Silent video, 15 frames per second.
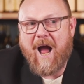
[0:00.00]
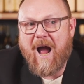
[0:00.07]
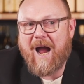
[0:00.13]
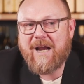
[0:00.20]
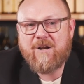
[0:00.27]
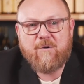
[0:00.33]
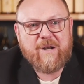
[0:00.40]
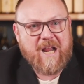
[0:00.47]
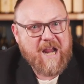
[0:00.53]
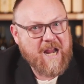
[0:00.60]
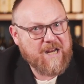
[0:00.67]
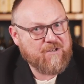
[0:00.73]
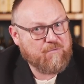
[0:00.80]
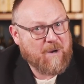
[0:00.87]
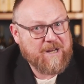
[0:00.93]
I don't
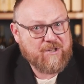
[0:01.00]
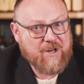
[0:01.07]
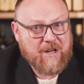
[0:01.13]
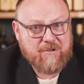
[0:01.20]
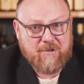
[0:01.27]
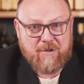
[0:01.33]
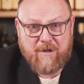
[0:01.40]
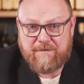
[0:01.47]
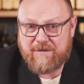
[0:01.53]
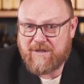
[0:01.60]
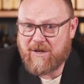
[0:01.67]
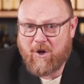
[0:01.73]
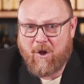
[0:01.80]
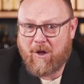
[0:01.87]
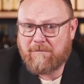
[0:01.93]
age white Châteauneufs
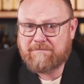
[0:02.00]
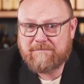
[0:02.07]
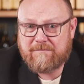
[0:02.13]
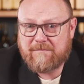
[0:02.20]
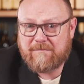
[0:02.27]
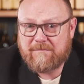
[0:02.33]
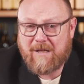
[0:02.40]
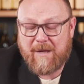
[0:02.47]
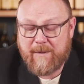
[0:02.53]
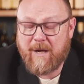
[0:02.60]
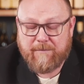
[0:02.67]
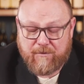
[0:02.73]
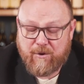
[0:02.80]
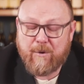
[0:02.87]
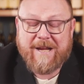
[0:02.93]
at all. I
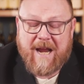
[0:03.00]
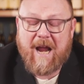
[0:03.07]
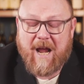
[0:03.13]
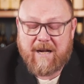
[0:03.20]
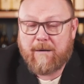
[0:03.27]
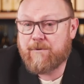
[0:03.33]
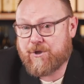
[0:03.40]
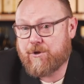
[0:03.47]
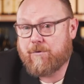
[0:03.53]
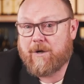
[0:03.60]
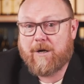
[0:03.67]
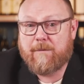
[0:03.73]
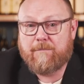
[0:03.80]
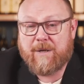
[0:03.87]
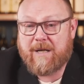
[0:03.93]
mean, you can, I'm
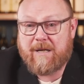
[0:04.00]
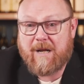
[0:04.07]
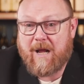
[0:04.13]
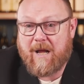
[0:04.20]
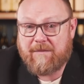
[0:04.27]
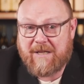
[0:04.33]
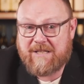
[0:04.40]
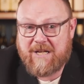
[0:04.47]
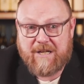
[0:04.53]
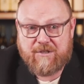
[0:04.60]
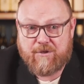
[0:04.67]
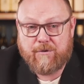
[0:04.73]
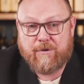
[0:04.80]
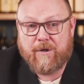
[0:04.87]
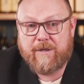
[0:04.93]
sure, but they
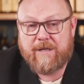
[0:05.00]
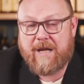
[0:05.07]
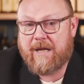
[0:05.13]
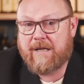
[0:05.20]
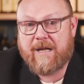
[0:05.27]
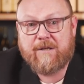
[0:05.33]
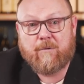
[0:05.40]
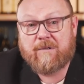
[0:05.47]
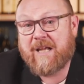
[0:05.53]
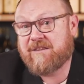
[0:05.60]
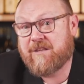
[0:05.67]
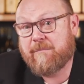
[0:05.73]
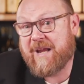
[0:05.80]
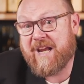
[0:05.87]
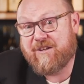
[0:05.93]
taste too good and I don't
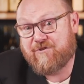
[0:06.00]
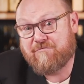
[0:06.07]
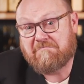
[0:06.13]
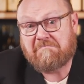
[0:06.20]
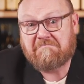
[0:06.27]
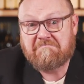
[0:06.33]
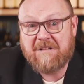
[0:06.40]
let them age.